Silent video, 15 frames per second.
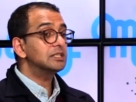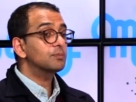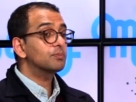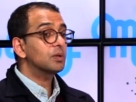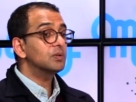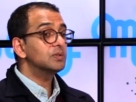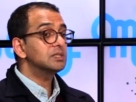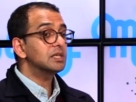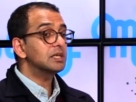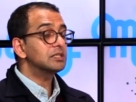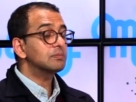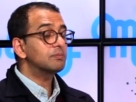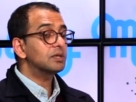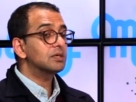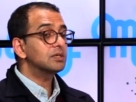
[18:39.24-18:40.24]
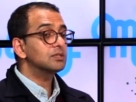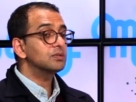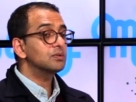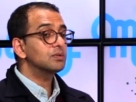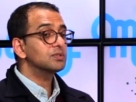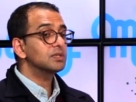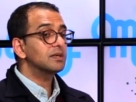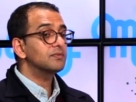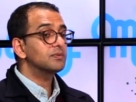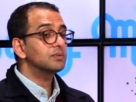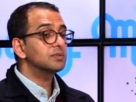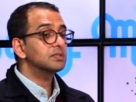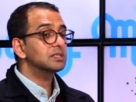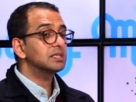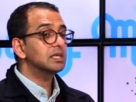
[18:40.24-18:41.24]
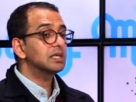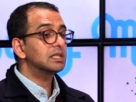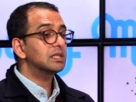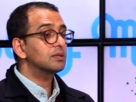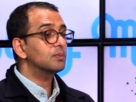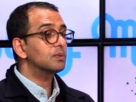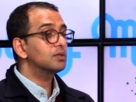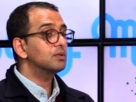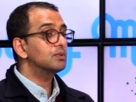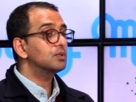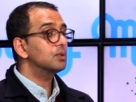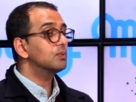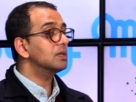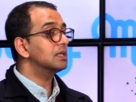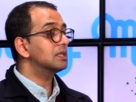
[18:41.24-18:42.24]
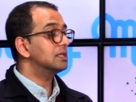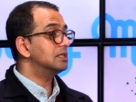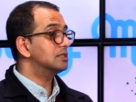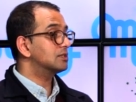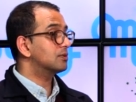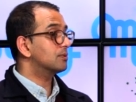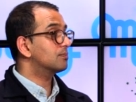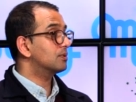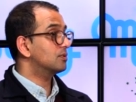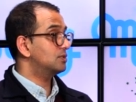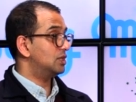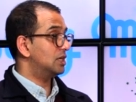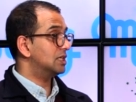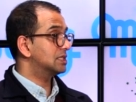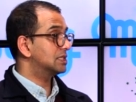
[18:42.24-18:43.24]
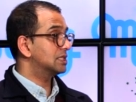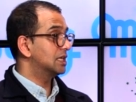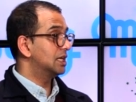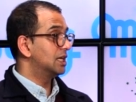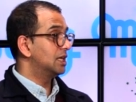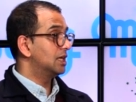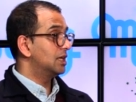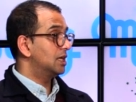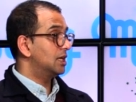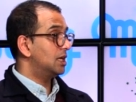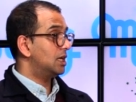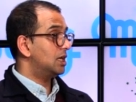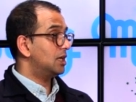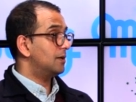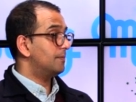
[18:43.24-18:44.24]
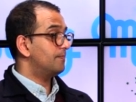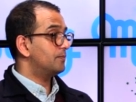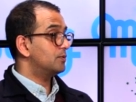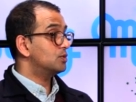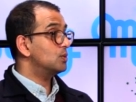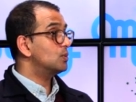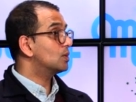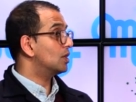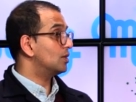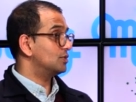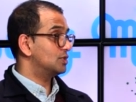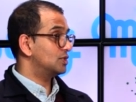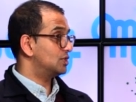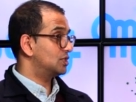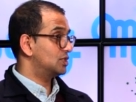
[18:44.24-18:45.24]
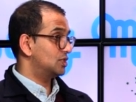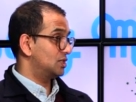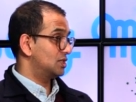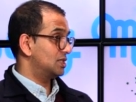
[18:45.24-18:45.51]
process, because you also have to understand that when you're doing these sort of projects, 2 cultures.